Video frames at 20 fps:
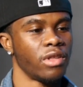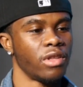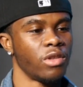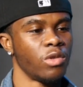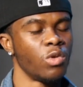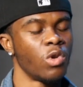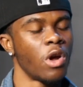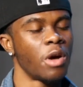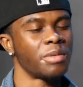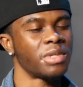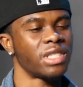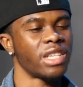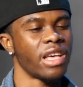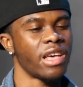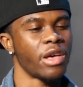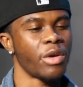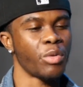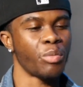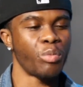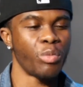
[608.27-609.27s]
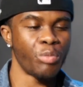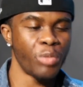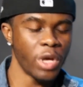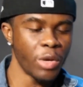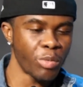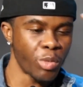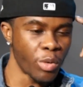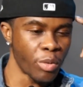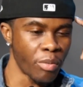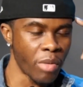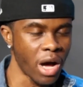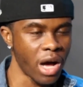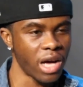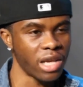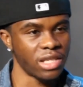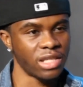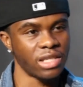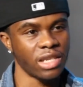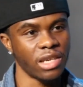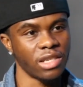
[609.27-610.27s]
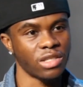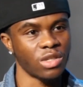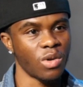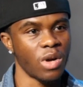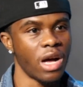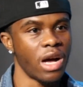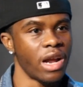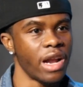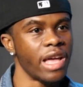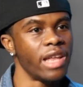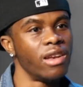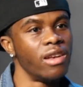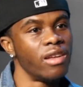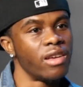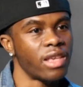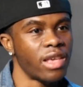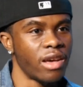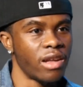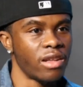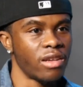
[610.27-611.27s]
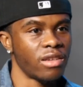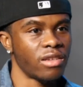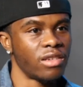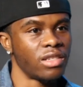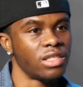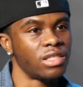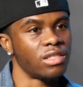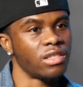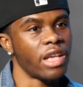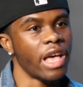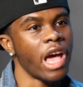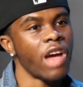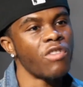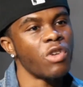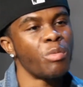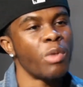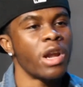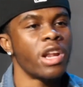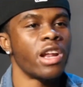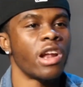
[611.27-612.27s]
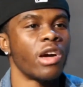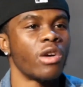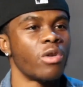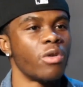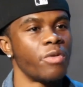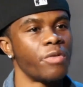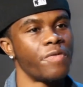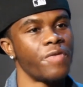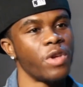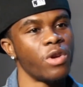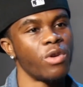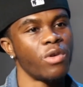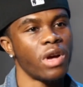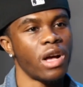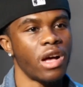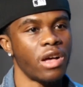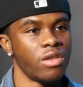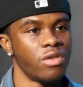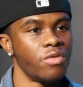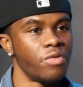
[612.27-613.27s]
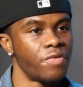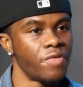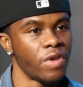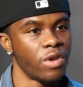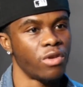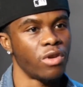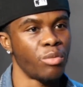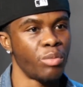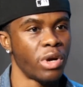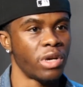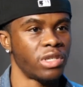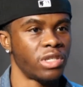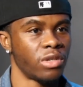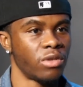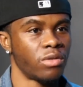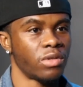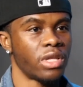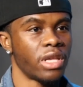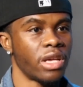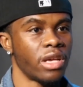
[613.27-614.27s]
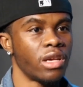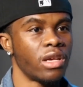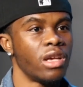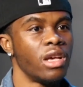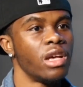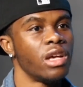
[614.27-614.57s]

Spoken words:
you know what I'm saying, people mindsets on how they look at it. Cause everybody not gonna feel how you feel about your thing.